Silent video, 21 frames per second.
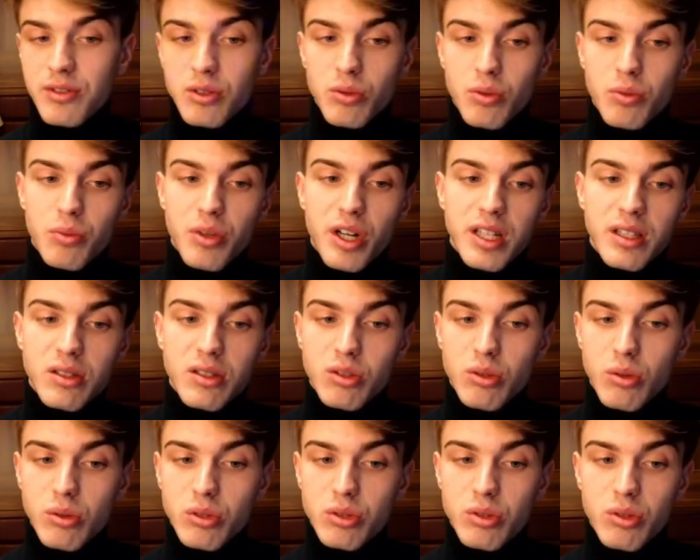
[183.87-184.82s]
so white
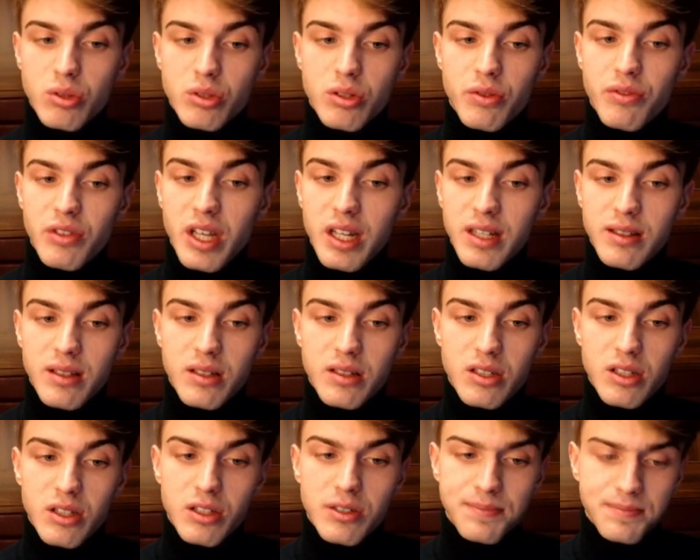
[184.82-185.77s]
has all sorts of
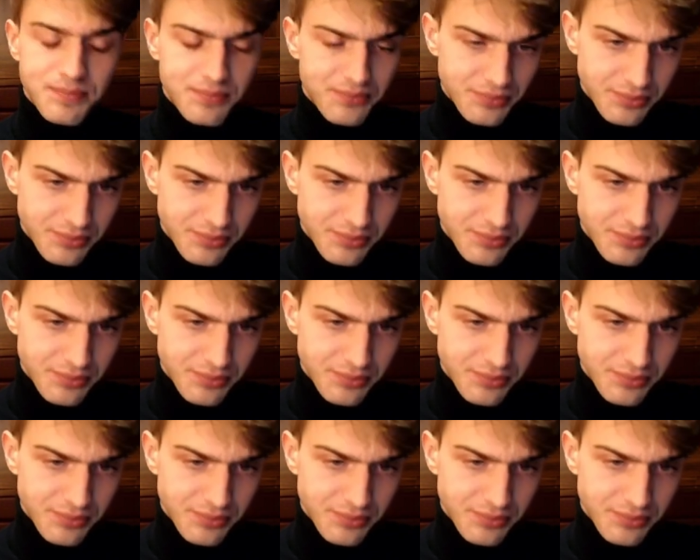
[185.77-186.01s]
tactics here.